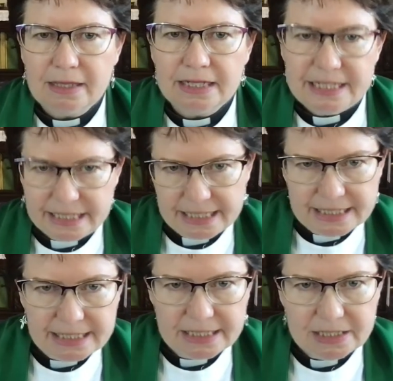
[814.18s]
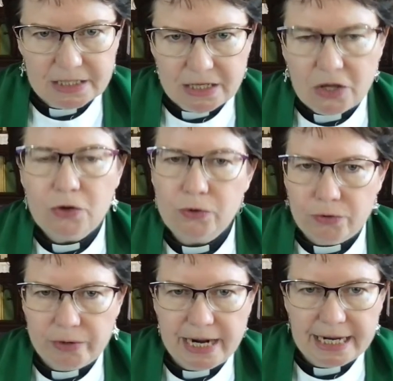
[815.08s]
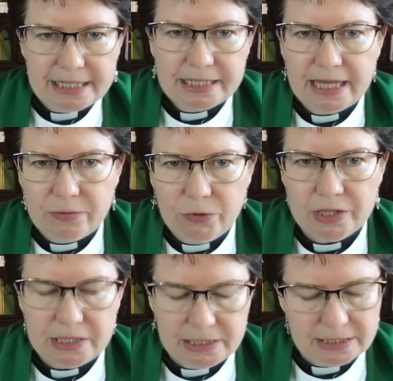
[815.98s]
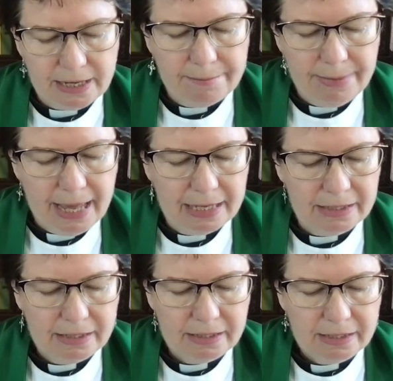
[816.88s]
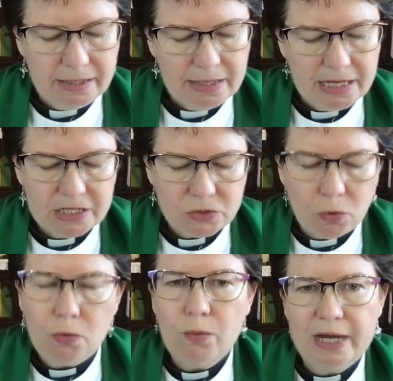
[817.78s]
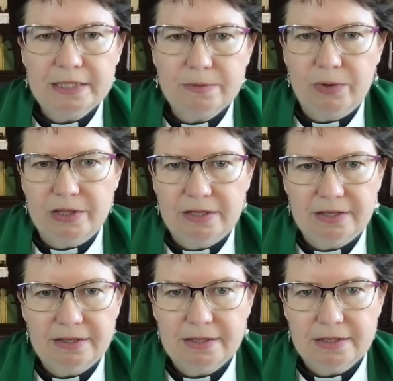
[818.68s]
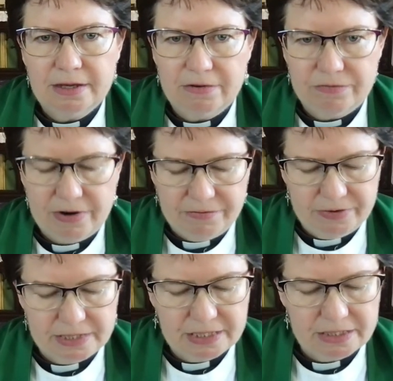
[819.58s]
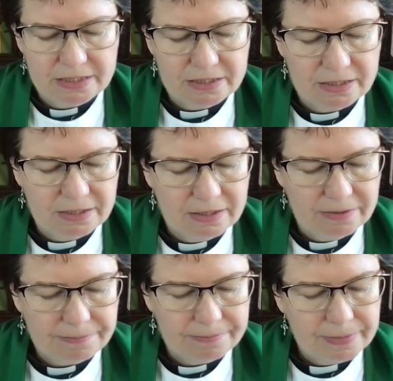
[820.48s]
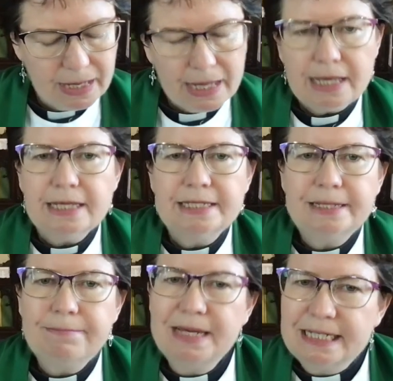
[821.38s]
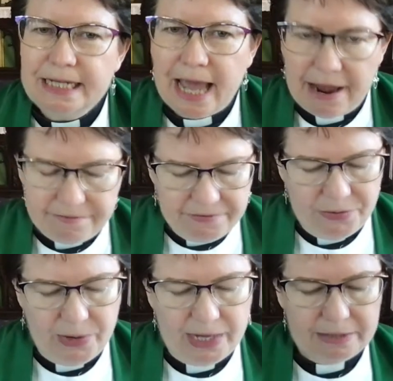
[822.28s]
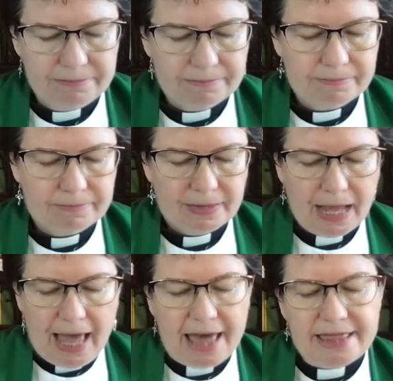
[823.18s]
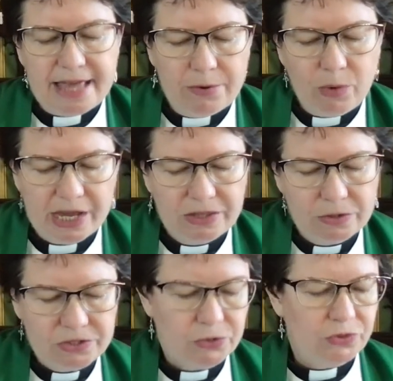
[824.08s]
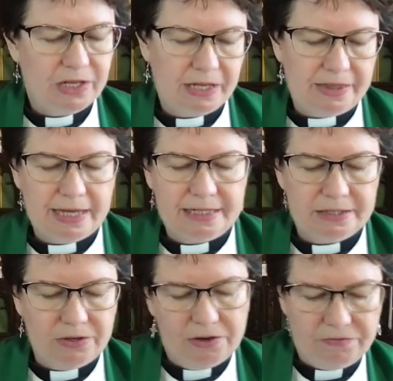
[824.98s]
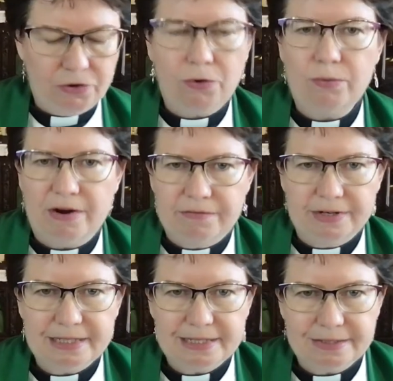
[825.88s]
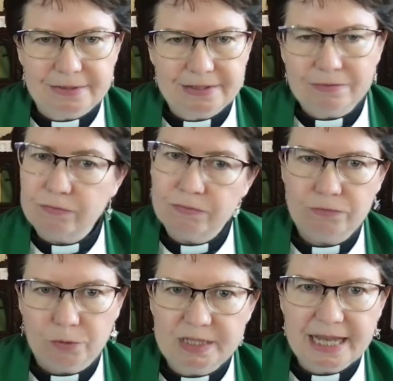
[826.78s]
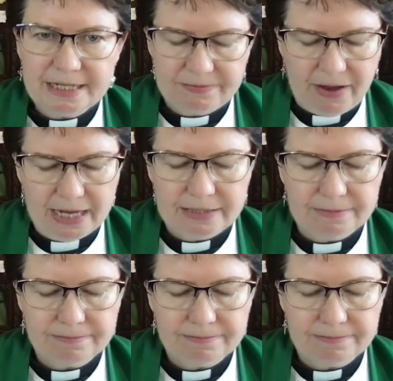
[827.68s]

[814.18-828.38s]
Jesus, who created that worthless scumbag, is always worthy of reverence. Submit to everyone, and that way those who think they deserve your reverence will be satisfied.